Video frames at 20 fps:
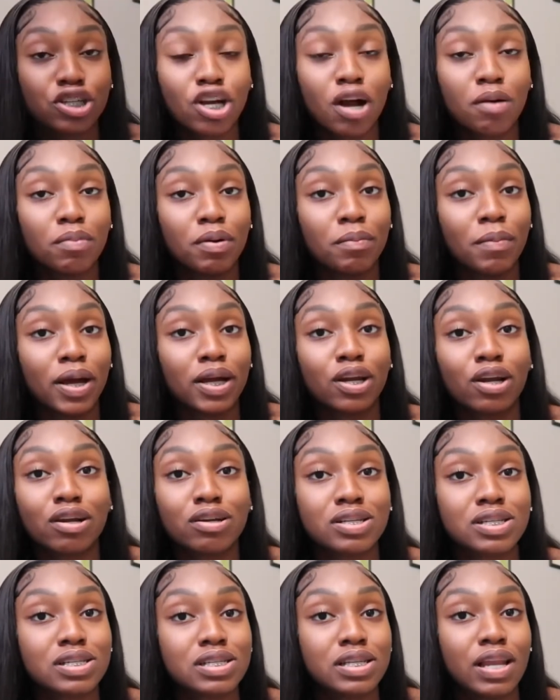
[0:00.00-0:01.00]
y'all, but my
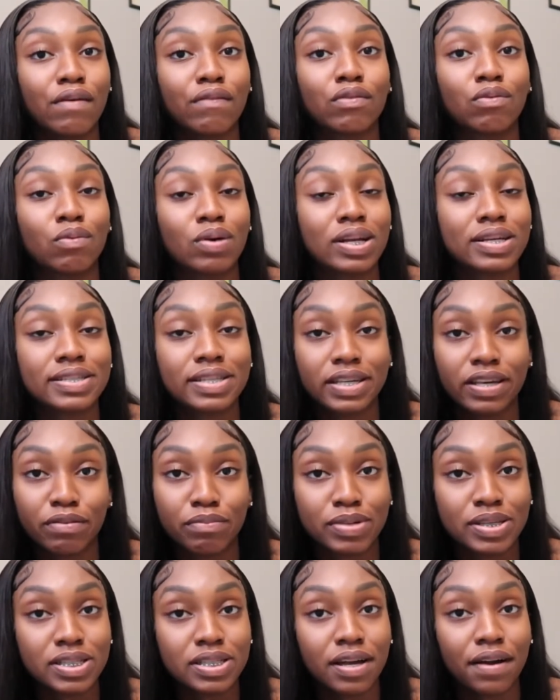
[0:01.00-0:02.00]
nurses never wanted to give
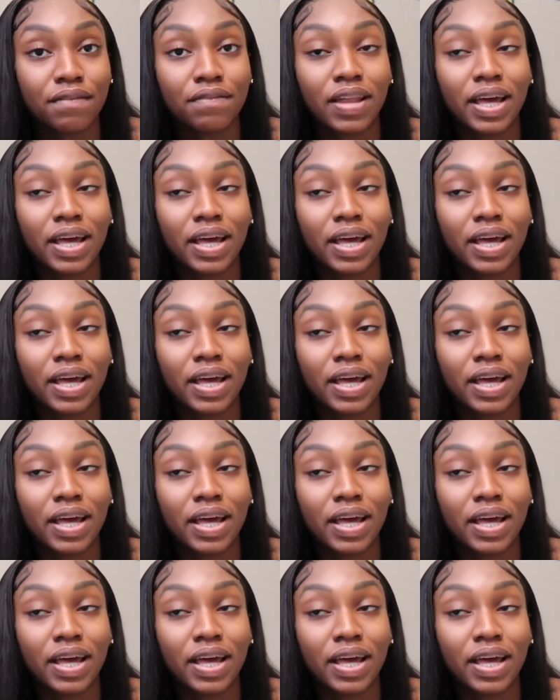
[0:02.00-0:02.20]
me stuff.